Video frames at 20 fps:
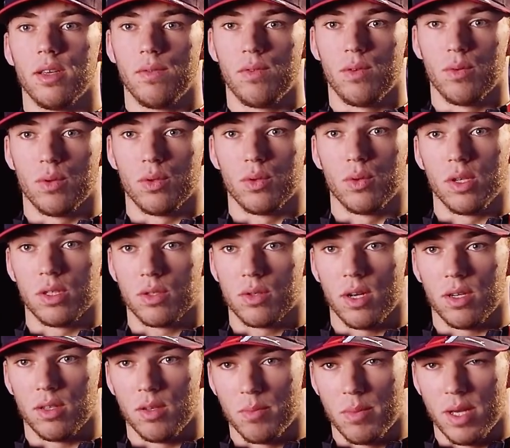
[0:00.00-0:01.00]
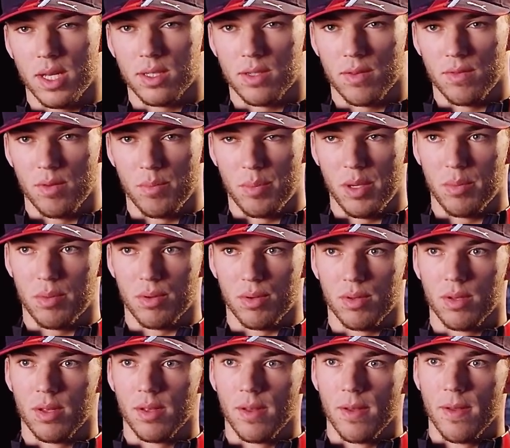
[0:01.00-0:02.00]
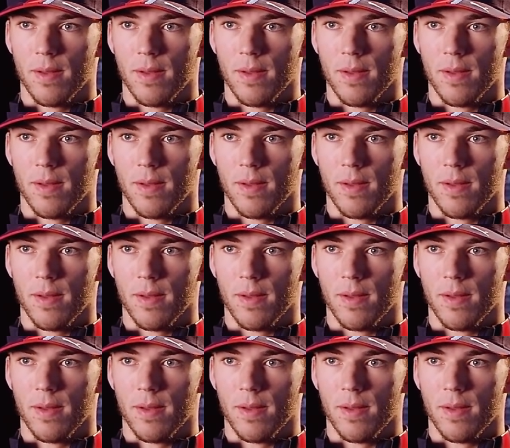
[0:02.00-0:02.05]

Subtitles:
if you want to extract the best of the people.